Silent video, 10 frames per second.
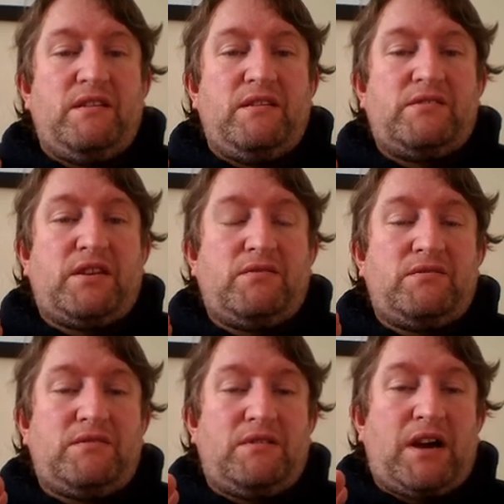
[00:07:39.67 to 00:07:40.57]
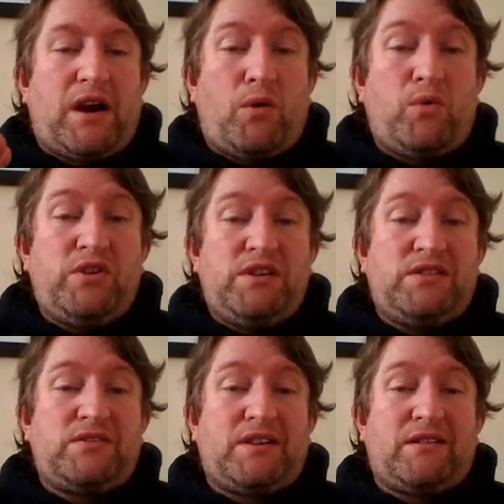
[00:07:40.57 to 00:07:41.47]
So I want you
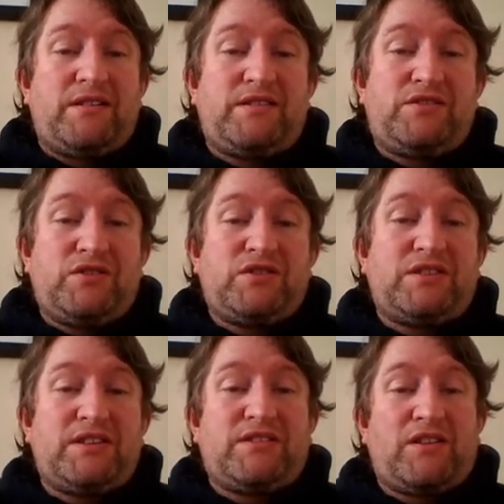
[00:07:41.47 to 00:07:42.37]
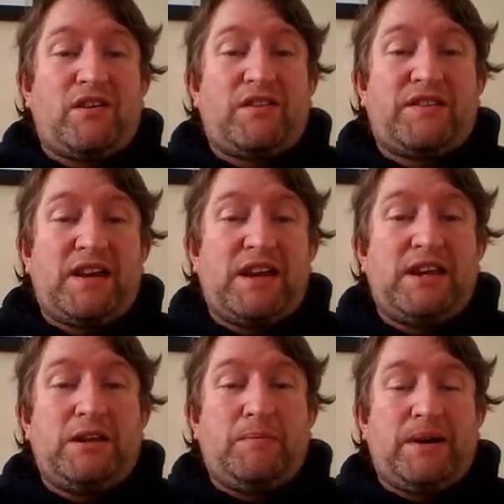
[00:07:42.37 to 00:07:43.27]
guys just to start thinking
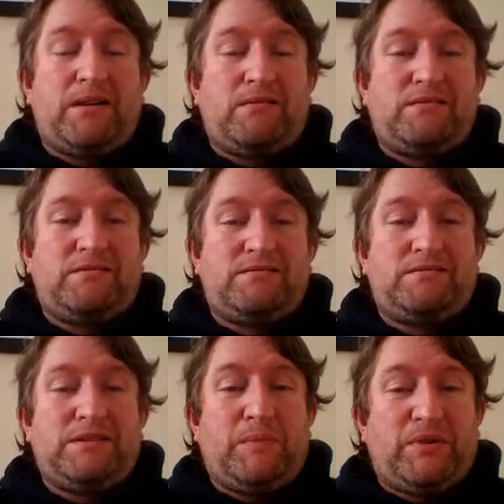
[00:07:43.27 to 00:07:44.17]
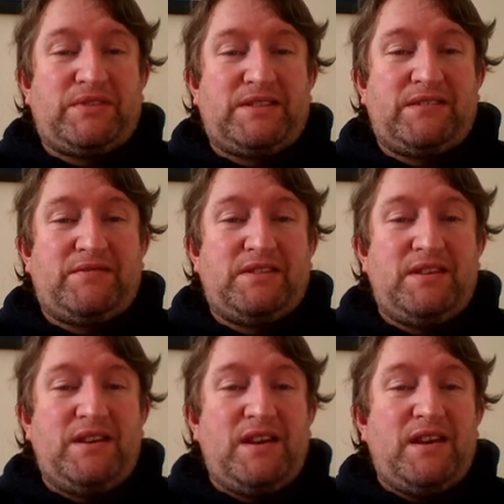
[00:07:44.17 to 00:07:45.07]
about the positives.
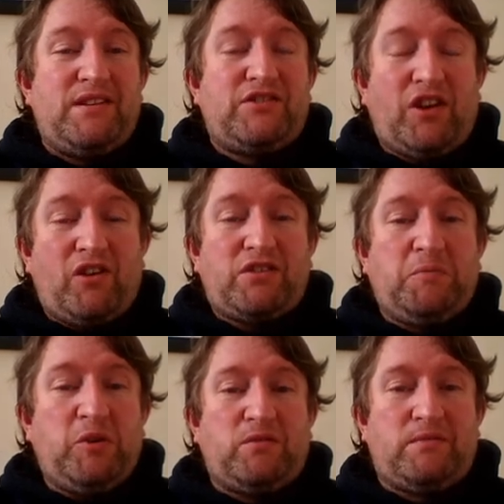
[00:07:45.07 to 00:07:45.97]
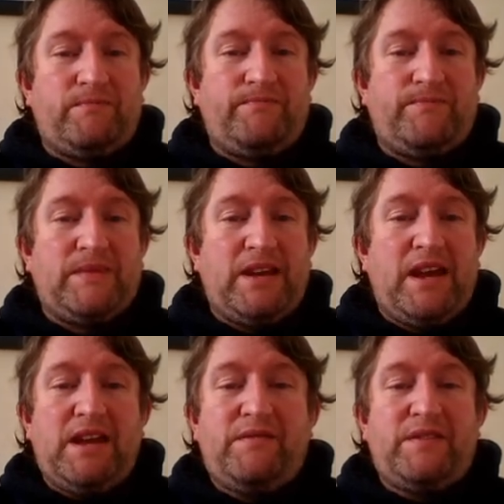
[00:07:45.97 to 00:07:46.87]
Start small.
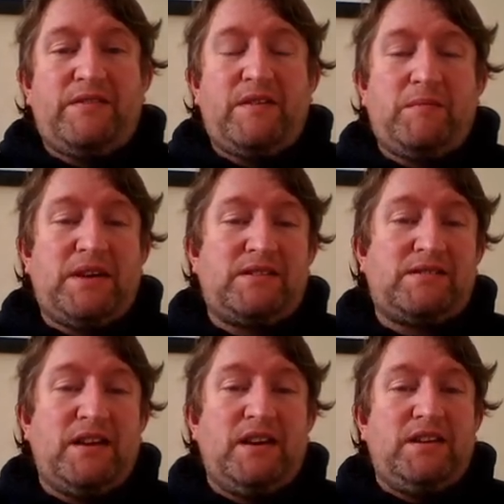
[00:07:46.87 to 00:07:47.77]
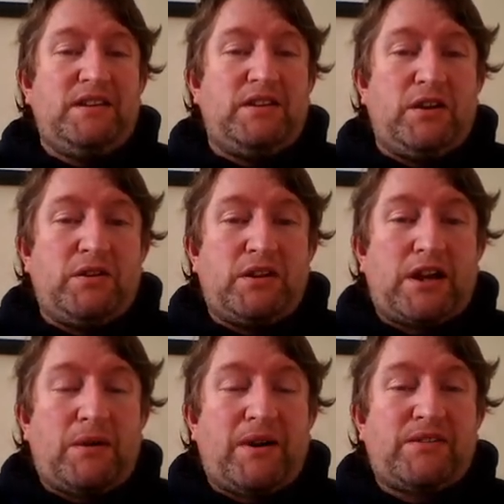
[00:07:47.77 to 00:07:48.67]
Even if it means, you
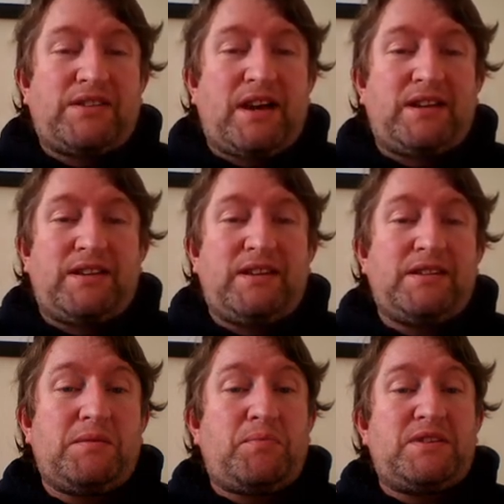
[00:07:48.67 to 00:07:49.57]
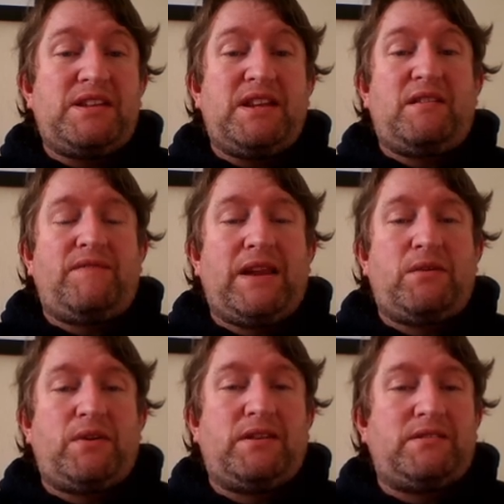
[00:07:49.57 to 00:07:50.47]
go outside and there's a pretty little flower
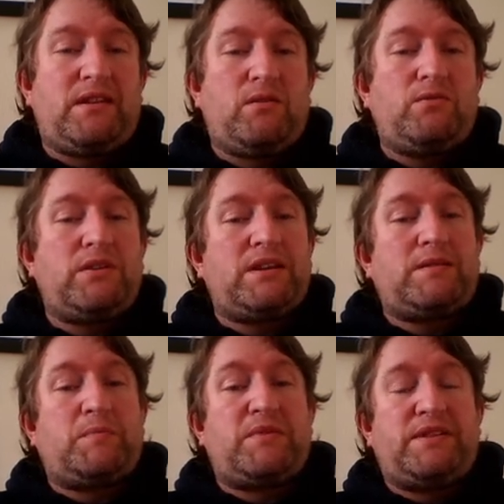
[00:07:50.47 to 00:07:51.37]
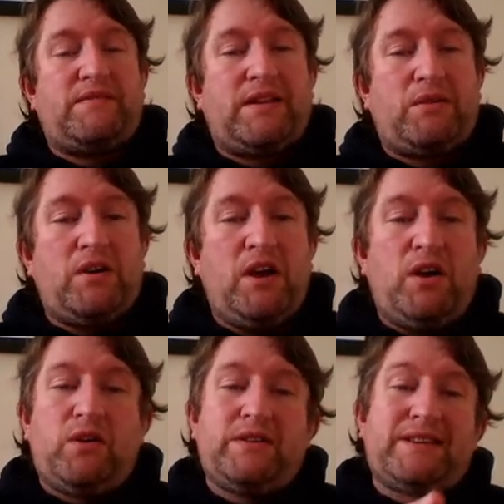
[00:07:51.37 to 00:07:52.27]
and it's like, oh, that's a pretty flower.
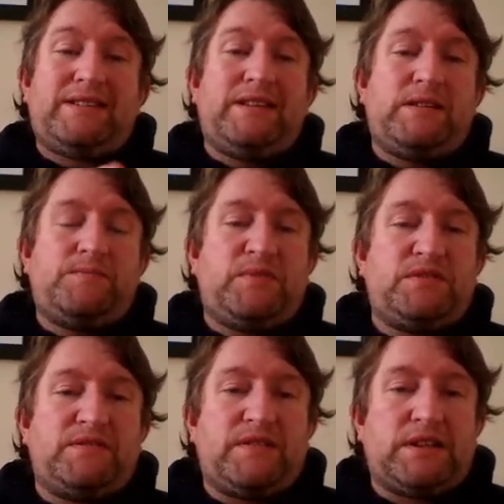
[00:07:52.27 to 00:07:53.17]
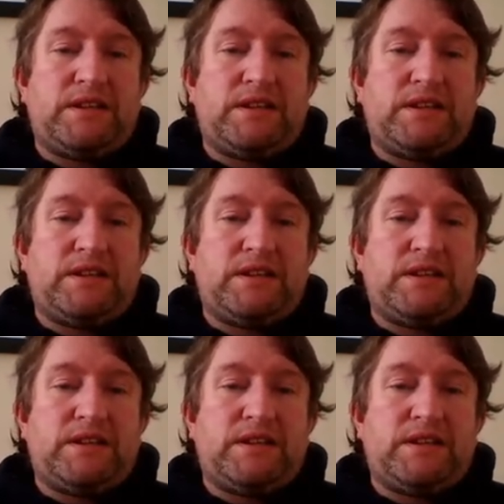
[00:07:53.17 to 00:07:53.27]
Well, that's a nice butterfly.